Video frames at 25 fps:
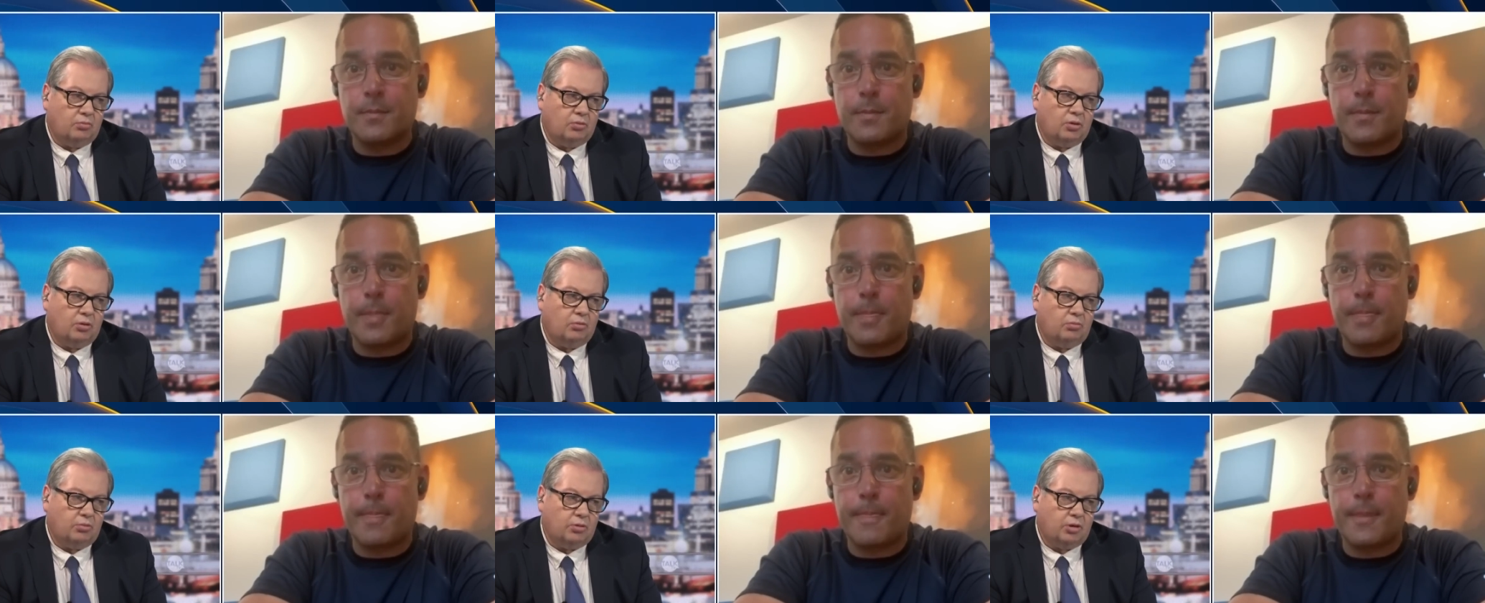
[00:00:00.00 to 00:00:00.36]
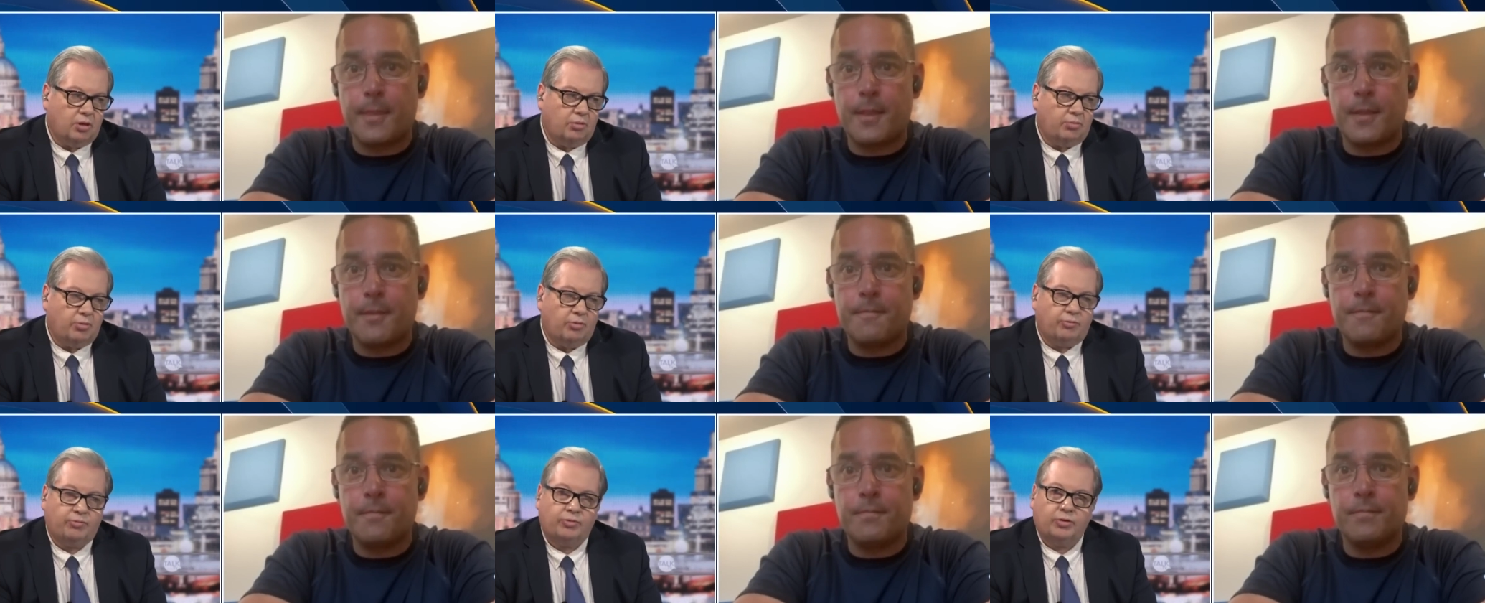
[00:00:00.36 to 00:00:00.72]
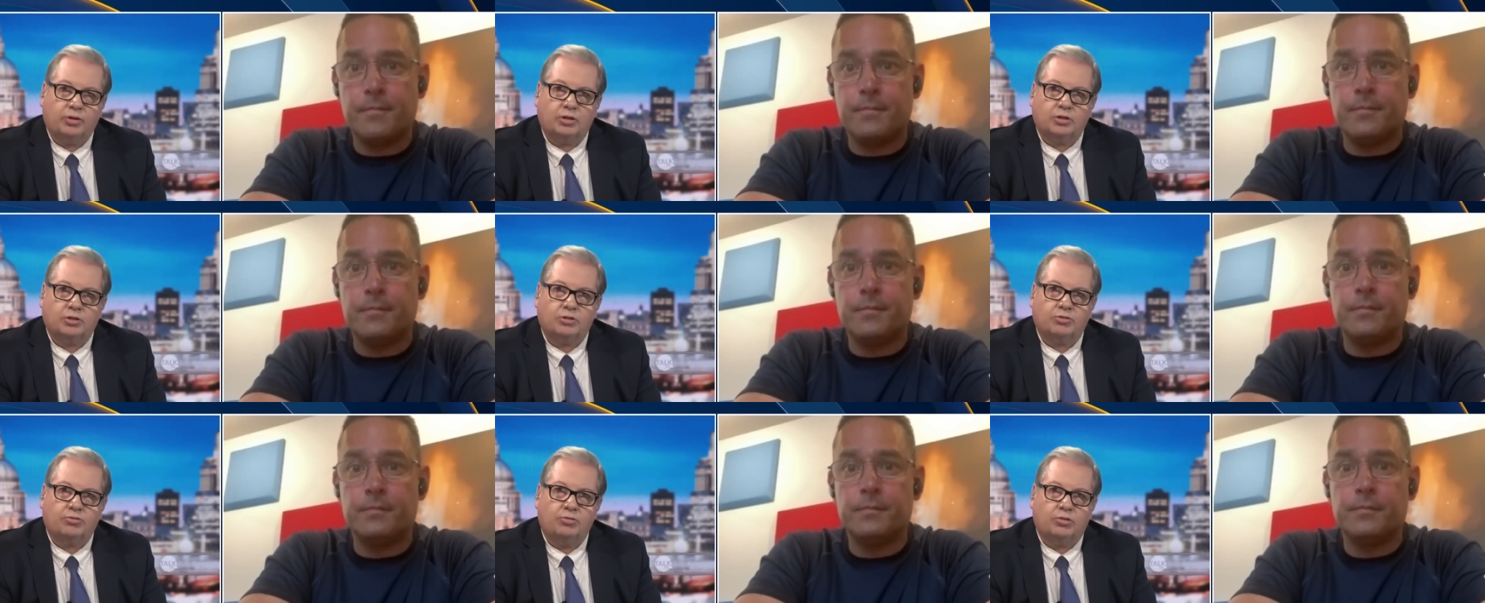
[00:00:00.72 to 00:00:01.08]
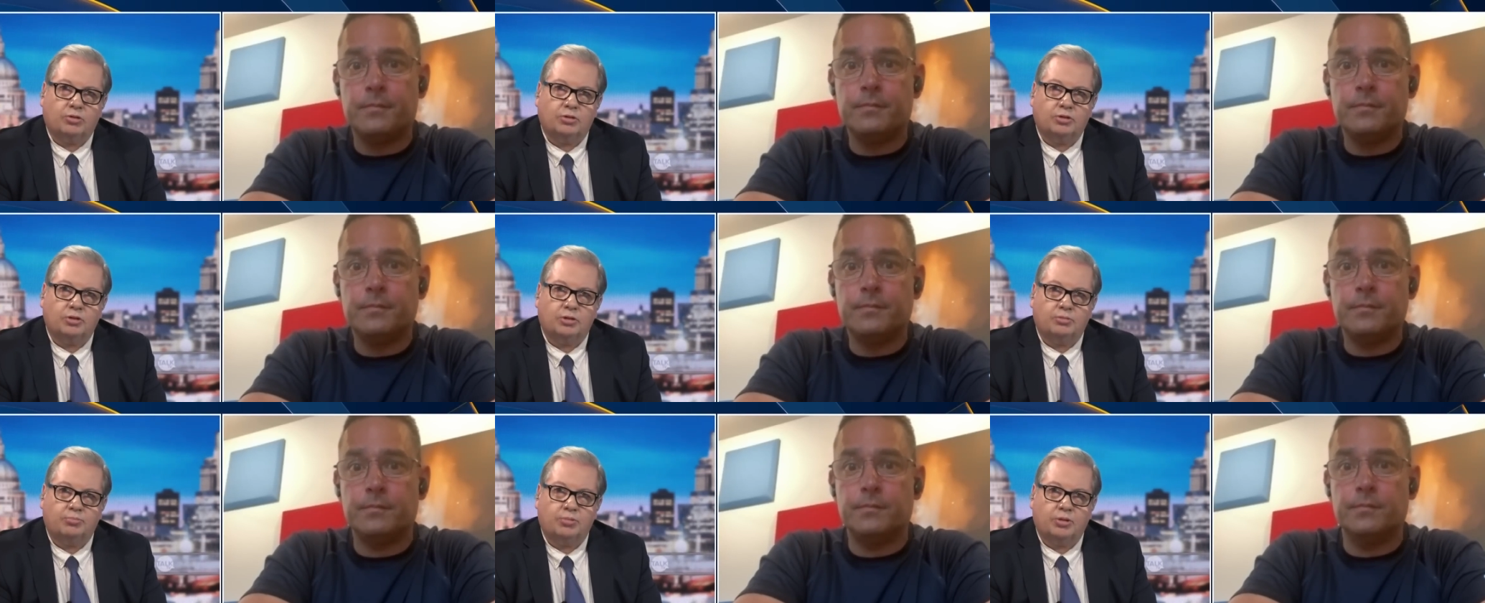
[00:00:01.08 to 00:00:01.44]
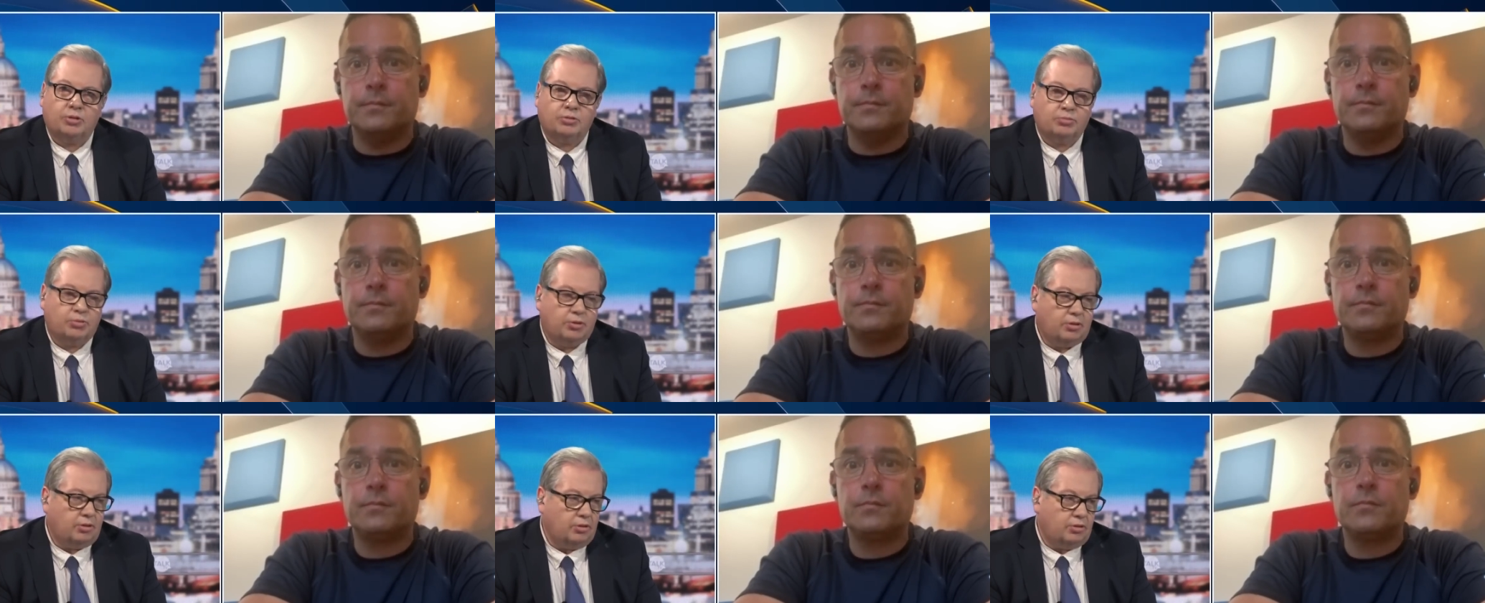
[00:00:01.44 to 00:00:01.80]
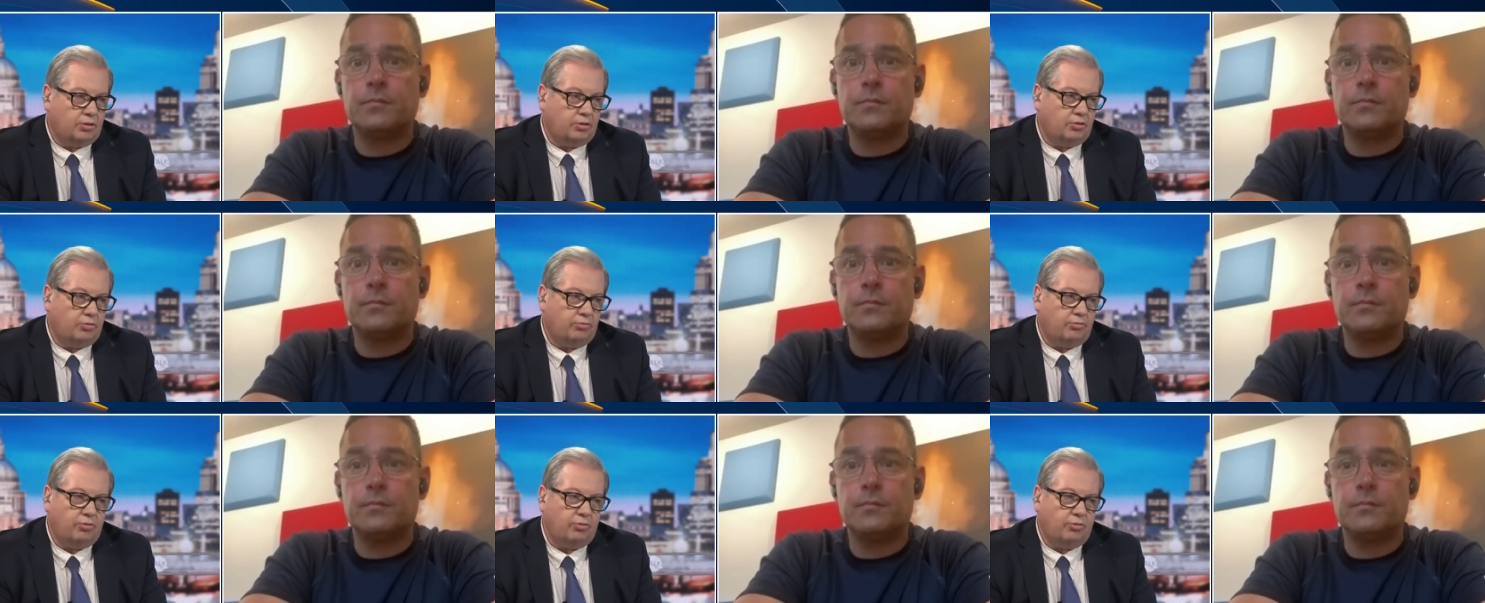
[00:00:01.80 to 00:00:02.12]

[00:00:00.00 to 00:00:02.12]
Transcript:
Speaker 1: well, we'll keep our fingers crossed as best we can do.